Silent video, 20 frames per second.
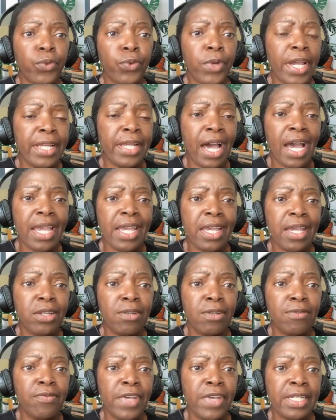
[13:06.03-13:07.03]
read
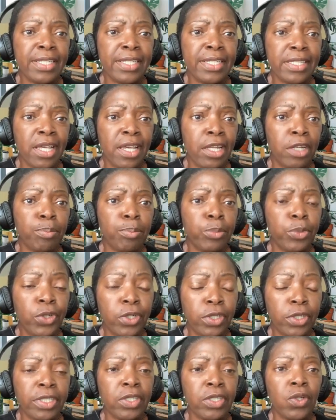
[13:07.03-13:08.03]
Ayanna Van Zandt
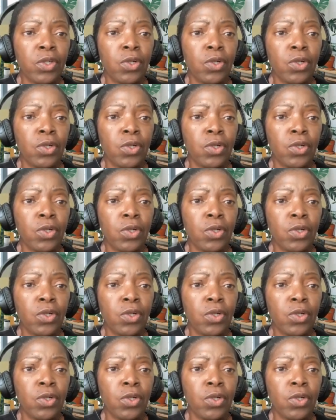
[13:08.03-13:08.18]
book,